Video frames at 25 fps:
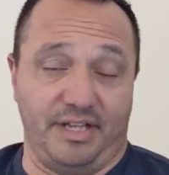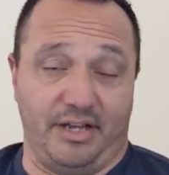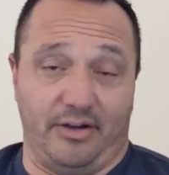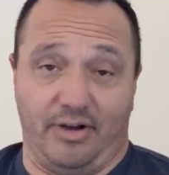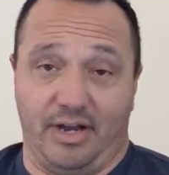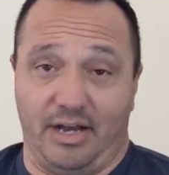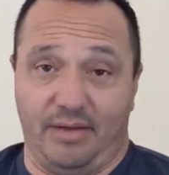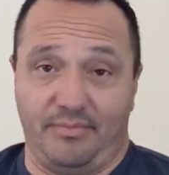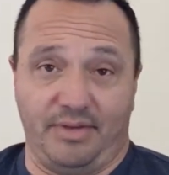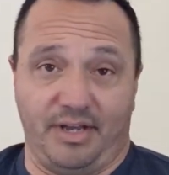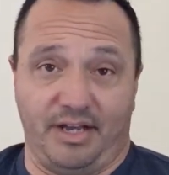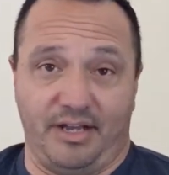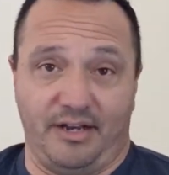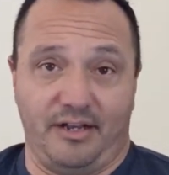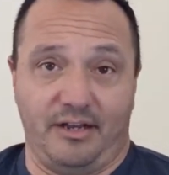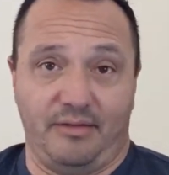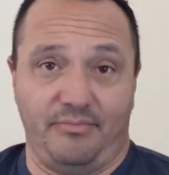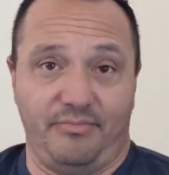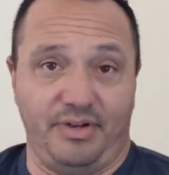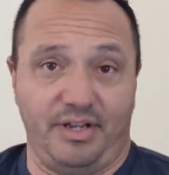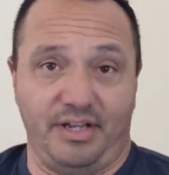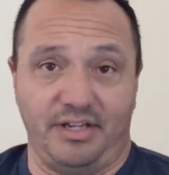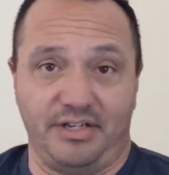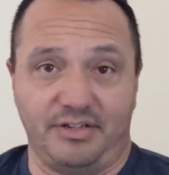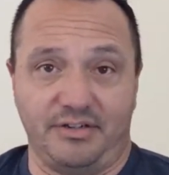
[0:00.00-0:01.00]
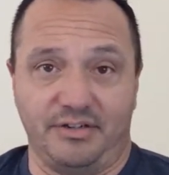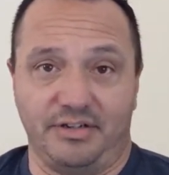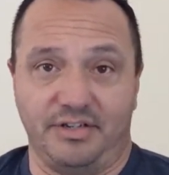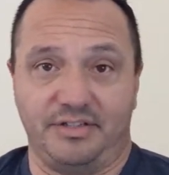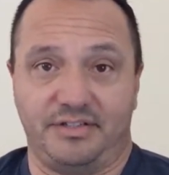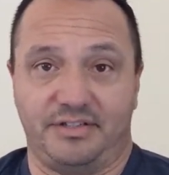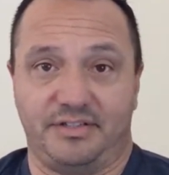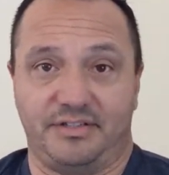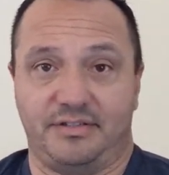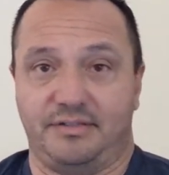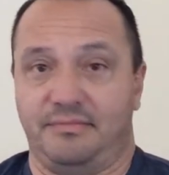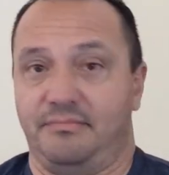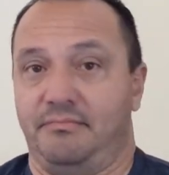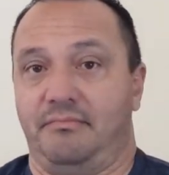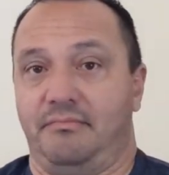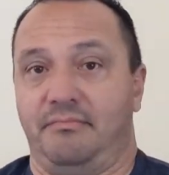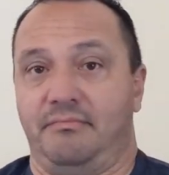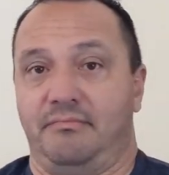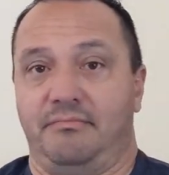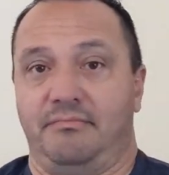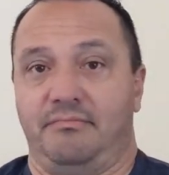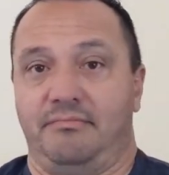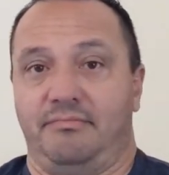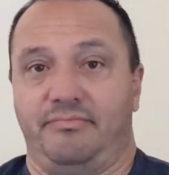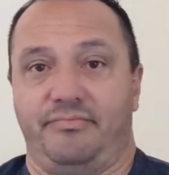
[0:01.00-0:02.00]
Now, I'm not on Pinterest.
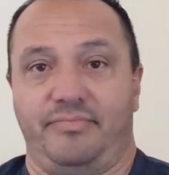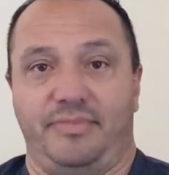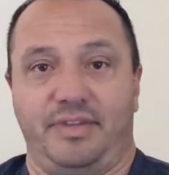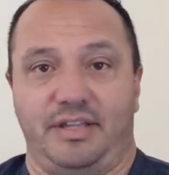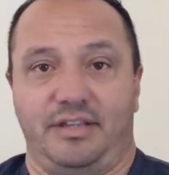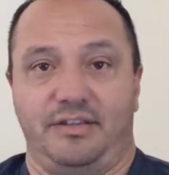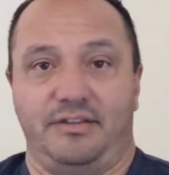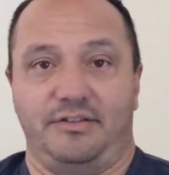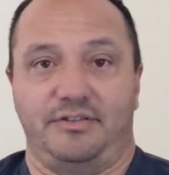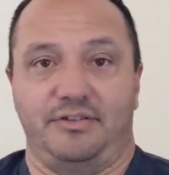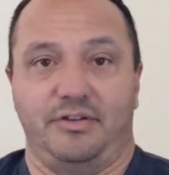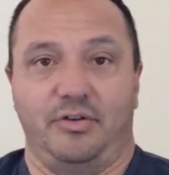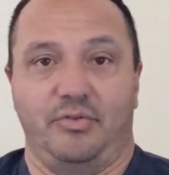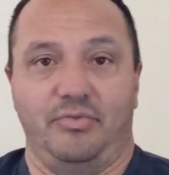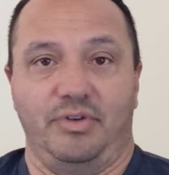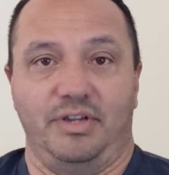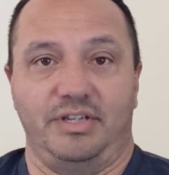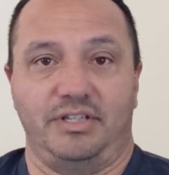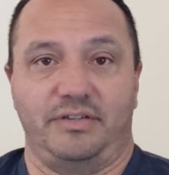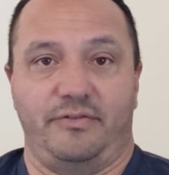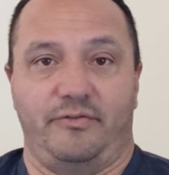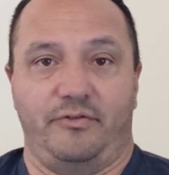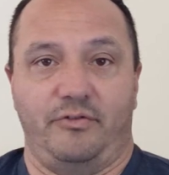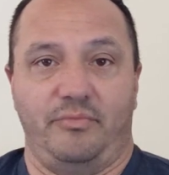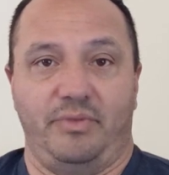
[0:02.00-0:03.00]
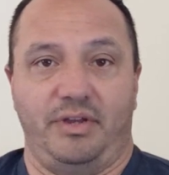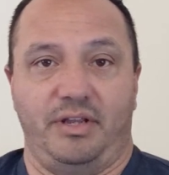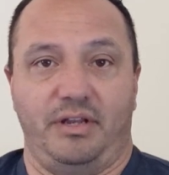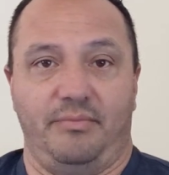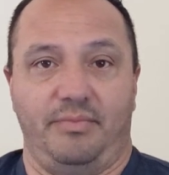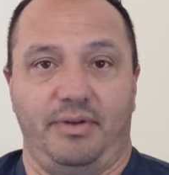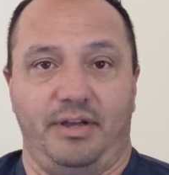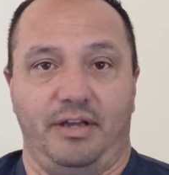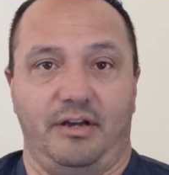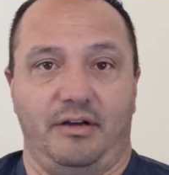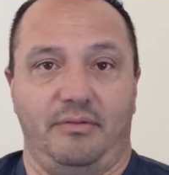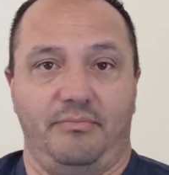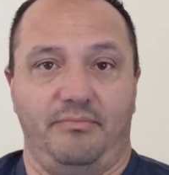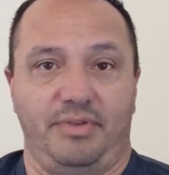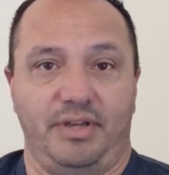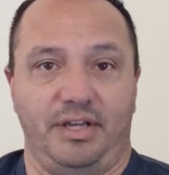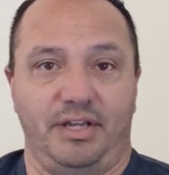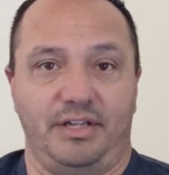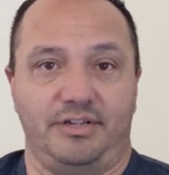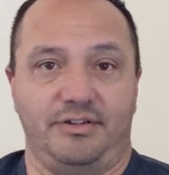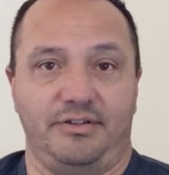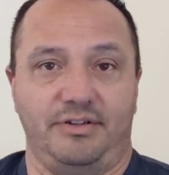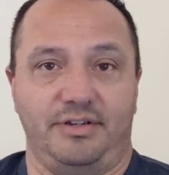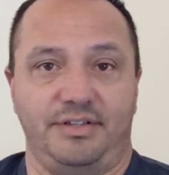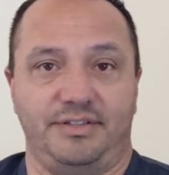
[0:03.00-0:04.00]
There's no reason for me to be on
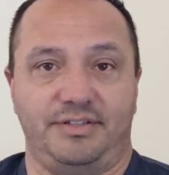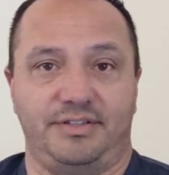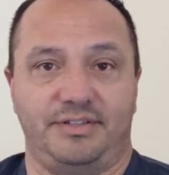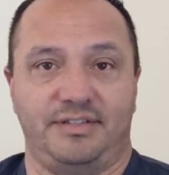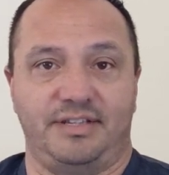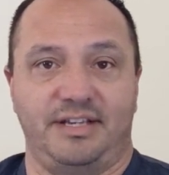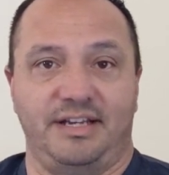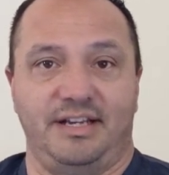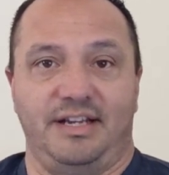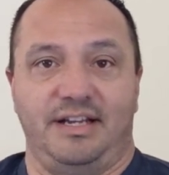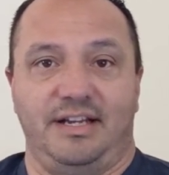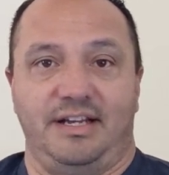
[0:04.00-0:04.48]
Pinterest.